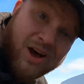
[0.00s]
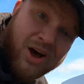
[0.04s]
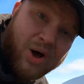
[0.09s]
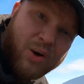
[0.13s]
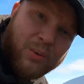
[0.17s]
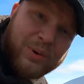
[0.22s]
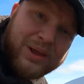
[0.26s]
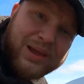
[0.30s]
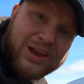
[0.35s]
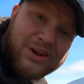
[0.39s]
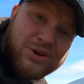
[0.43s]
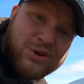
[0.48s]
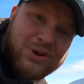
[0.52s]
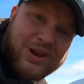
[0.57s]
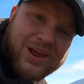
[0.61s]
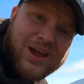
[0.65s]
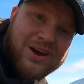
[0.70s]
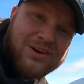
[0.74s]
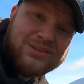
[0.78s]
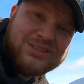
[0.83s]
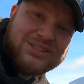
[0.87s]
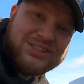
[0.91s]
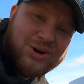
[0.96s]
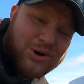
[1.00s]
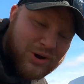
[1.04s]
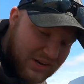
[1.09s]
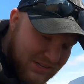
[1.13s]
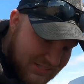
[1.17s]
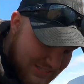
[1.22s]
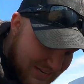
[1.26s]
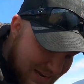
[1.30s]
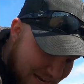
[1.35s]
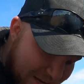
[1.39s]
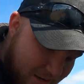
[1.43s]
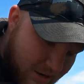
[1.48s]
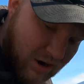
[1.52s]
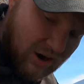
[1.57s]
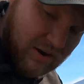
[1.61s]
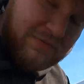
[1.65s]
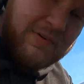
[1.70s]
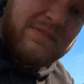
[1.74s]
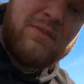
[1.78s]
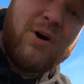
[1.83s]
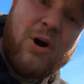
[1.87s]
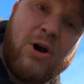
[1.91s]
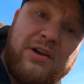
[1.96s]
All we gotta do now is go ahead and take it
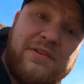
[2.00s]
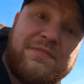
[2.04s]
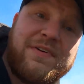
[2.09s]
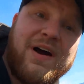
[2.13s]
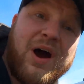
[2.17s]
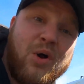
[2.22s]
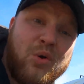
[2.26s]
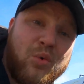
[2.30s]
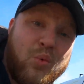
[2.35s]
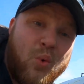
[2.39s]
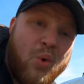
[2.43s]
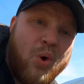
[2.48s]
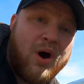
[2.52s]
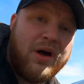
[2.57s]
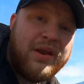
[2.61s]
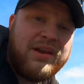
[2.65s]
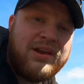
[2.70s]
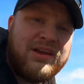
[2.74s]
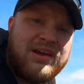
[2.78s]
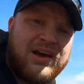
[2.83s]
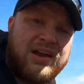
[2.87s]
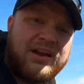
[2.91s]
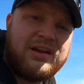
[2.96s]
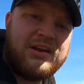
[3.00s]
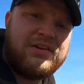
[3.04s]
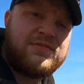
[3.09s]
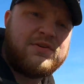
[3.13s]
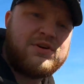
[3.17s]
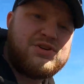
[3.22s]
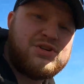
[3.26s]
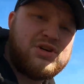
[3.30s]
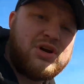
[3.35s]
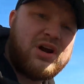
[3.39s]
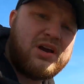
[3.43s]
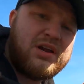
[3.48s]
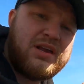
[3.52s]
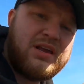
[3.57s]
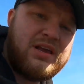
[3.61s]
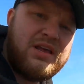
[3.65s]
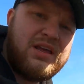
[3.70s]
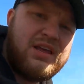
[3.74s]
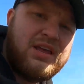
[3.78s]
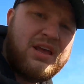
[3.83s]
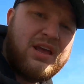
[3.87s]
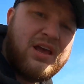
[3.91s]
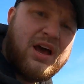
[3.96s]
off. I've already found one on a different truck
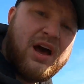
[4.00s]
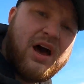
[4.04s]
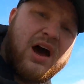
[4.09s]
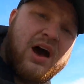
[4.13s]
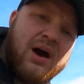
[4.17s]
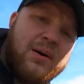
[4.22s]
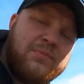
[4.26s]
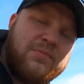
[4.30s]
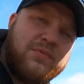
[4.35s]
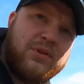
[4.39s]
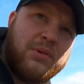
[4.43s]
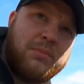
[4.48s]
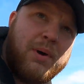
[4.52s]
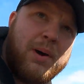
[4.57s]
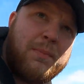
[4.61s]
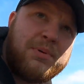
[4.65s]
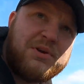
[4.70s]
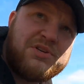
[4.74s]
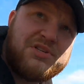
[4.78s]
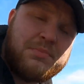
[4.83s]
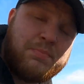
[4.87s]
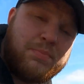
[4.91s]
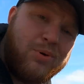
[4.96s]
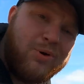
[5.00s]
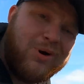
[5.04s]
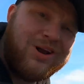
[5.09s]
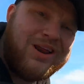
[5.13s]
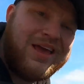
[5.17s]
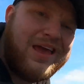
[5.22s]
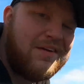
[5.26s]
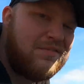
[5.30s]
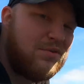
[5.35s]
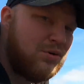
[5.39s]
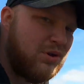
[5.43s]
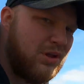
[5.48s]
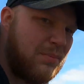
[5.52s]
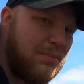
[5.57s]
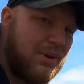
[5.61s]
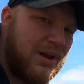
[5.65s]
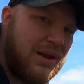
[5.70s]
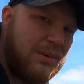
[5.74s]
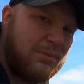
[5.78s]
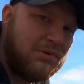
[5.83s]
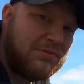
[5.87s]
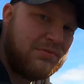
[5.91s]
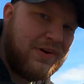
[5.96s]
for the bumper support. I haven't really
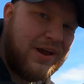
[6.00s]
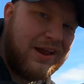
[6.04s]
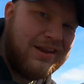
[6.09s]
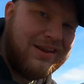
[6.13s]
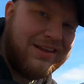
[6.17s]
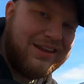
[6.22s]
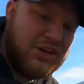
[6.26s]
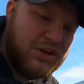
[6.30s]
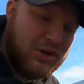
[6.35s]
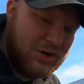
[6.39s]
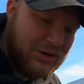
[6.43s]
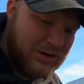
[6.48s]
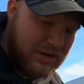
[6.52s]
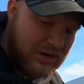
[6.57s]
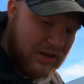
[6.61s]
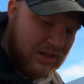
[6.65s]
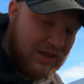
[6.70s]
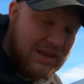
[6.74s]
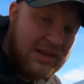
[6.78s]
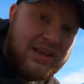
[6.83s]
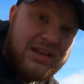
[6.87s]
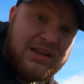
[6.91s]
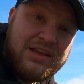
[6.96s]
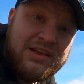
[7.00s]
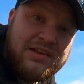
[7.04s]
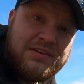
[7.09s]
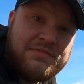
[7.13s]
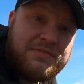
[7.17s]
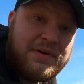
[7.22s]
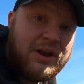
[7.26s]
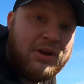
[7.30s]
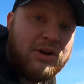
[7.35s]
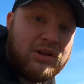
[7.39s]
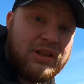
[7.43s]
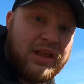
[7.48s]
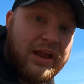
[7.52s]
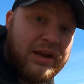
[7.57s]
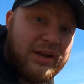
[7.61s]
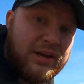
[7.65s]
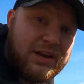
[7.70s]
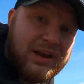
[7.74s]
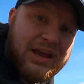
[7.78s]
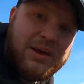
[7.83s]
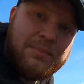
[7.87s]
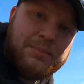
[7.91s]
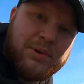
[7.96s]
been able to find a good fender
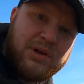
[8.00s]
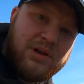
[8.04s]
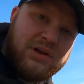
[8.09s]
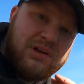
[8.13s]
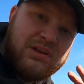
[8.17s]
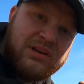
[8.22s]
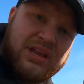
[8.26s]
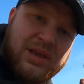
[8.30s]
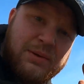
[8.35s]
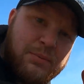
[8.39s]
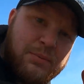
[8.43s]
liner yet, but